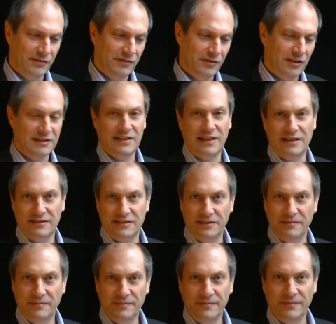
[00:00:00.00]
anxiety.
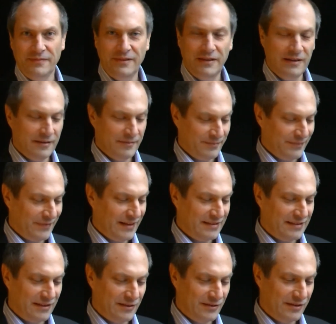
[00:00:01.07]

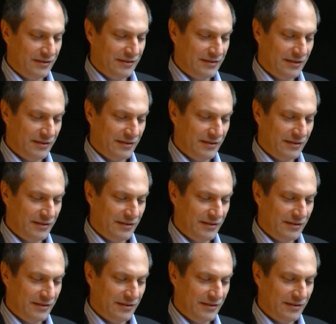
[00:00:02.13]
So